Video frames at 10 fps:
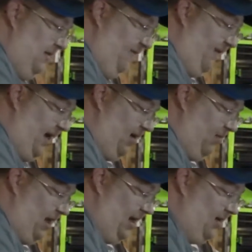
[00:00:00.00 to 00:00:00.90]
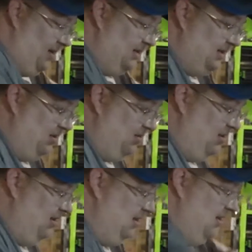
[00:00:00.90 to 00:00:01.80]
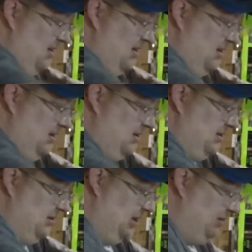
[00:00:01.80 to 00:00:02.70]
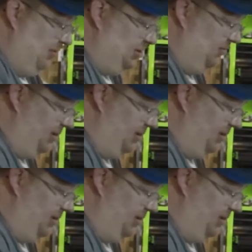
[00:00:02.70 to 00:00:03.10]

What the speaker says: fire wire. So touch a bunch of